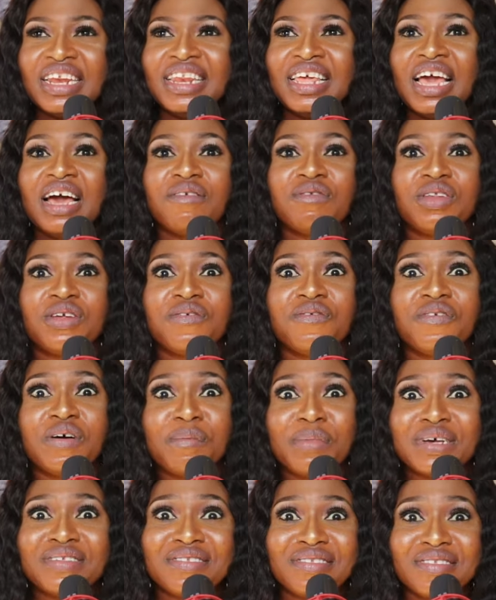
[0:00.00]
They have the
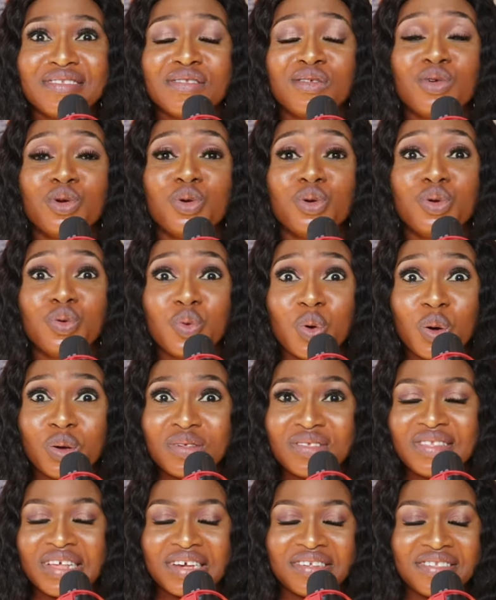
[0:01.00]
pharmacies, good
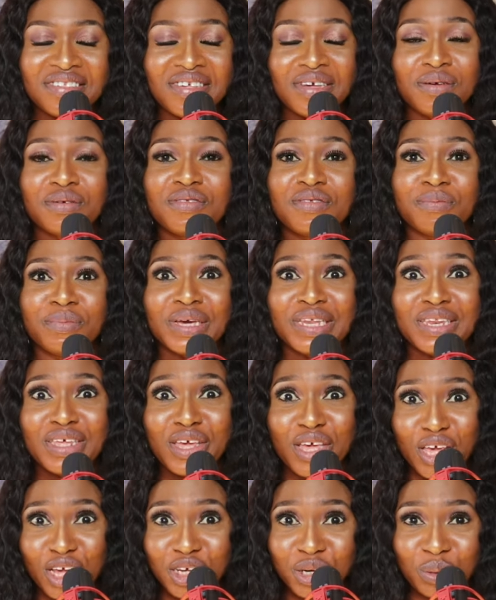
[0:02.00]
ones that sells
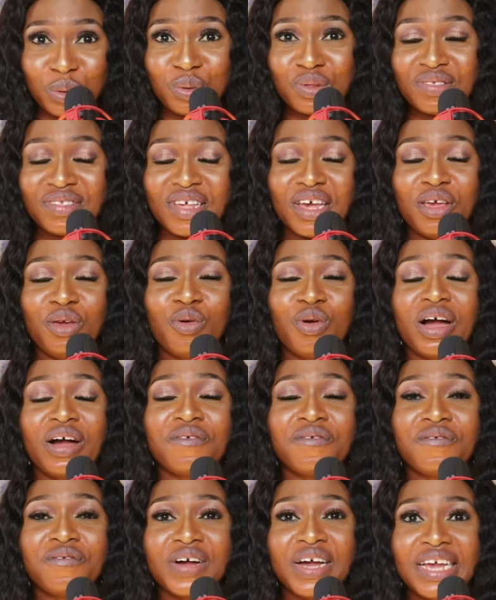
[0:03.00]
medications that you
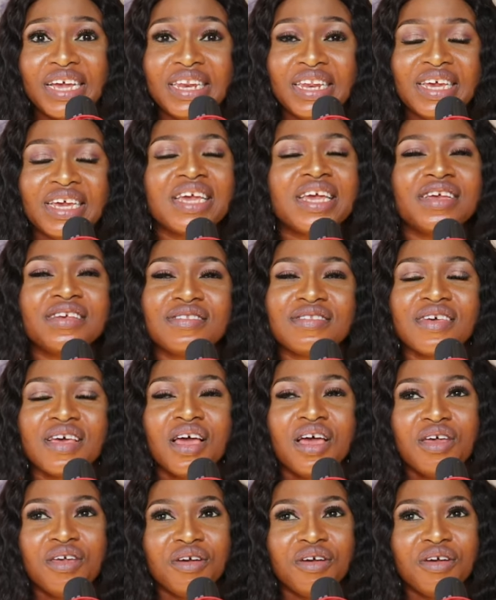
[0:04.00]
can find in case